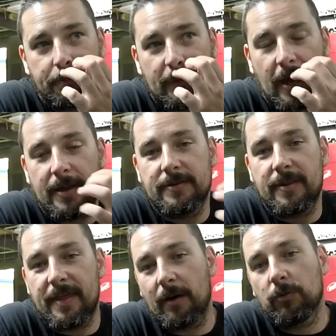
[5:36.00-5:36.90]
And
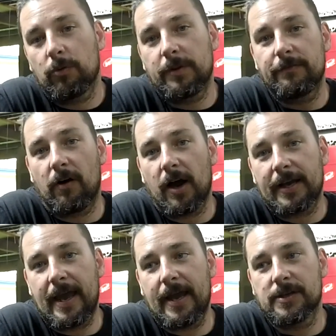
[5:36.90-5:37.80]
that will be via
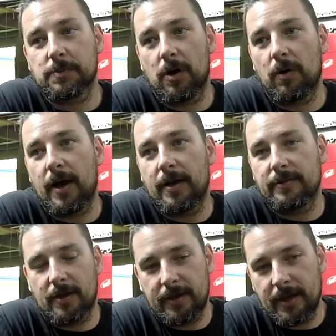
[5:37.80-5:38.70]
CAN as well.
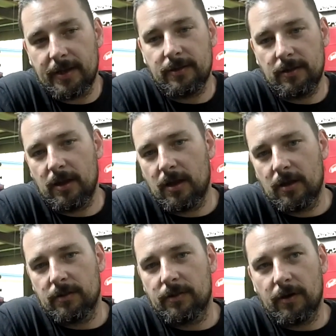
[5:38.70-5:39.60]
And again,
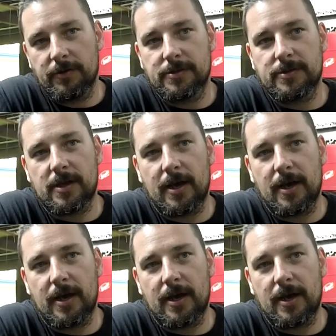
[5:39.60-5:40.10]
those